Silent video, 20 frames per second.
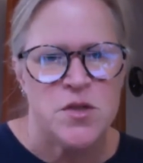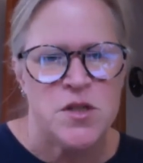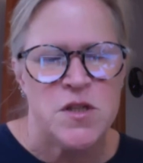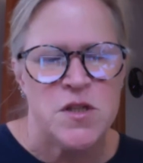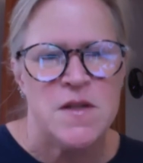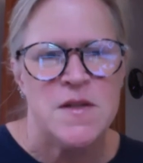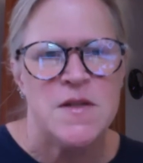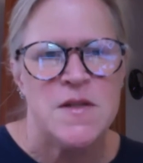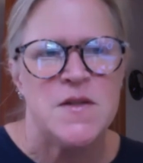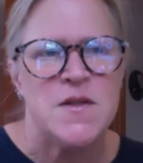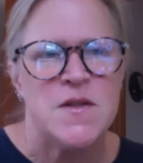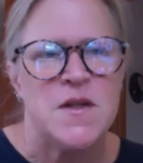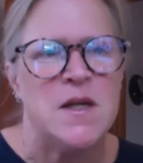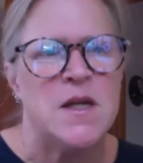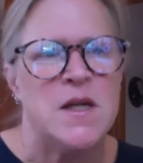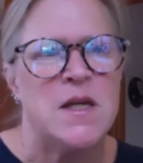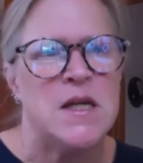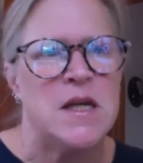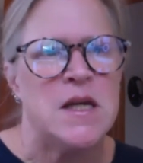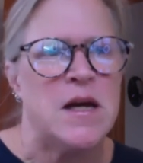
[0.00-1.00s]
She's
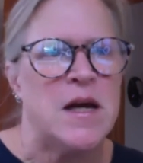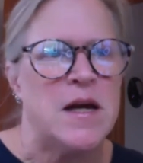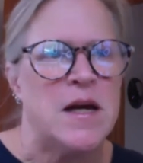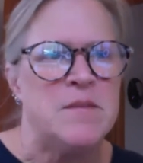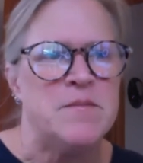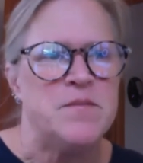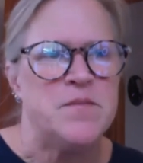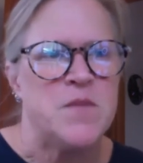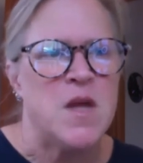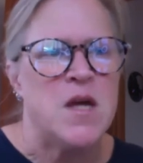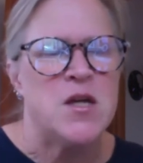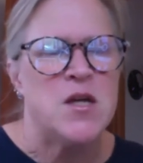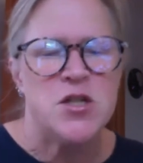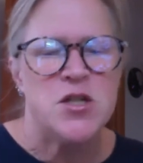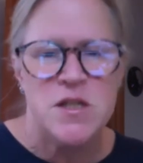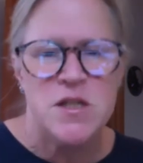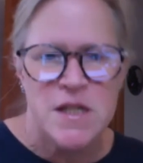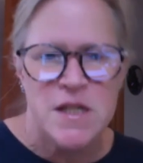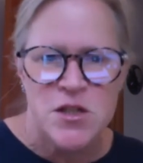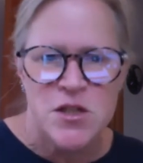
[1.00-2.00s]
the um,
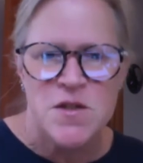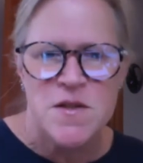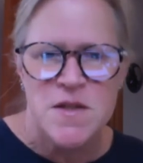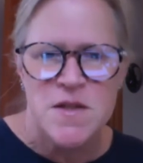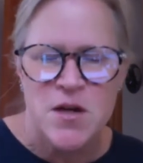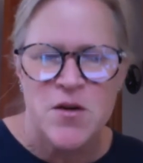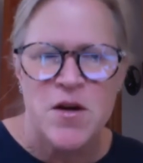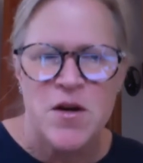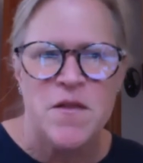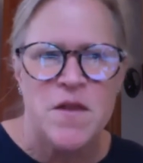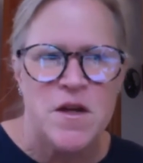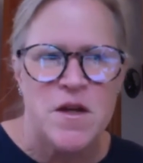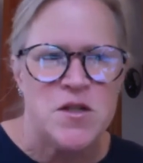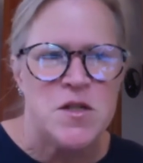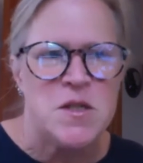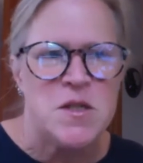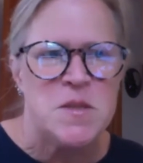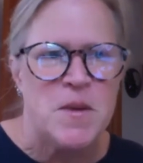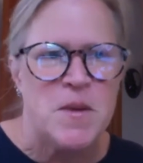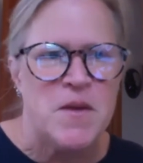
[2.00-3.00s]
she teaches there. I think
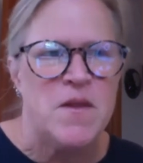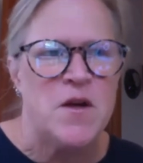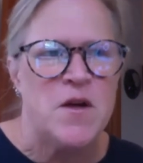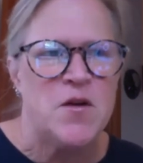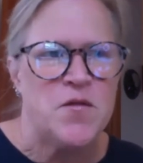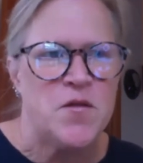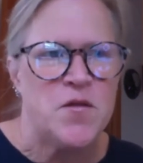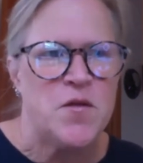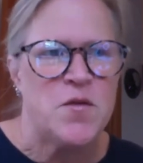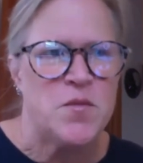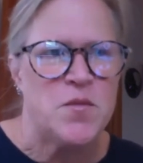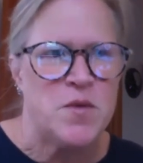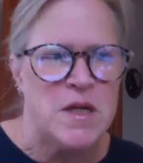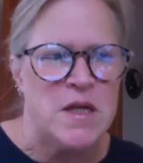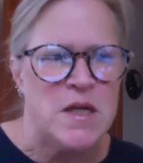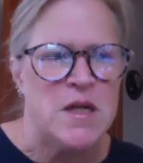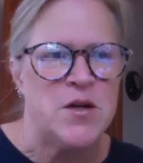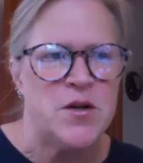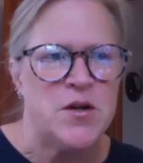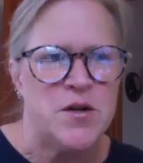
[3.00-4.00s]
she's been there for three
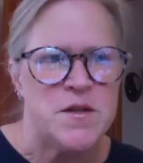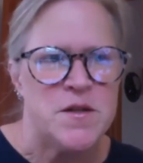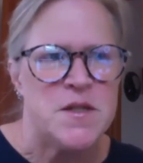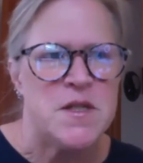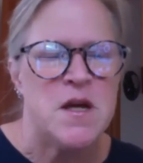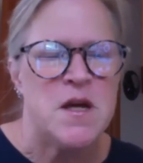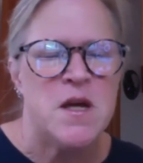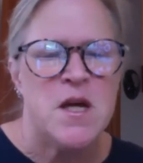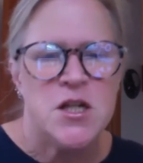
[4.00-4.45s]
years.